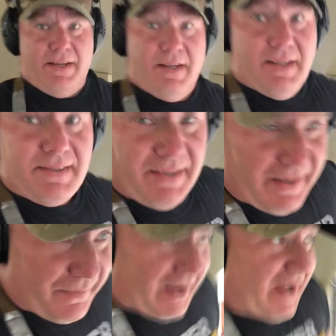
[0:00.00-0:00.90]
Let's see
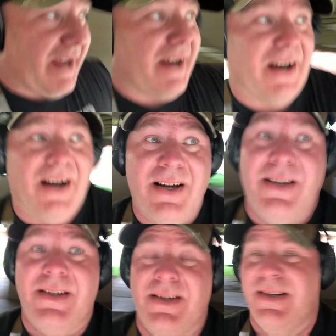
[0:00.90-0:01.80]
if I
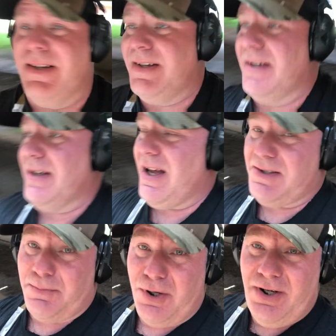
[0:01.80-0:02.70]
got
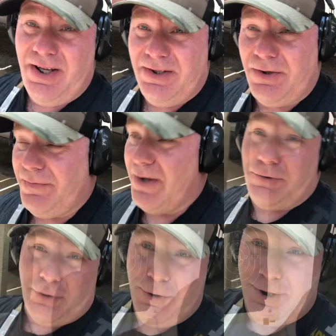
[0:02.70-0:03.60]
some good hits or if I screwed it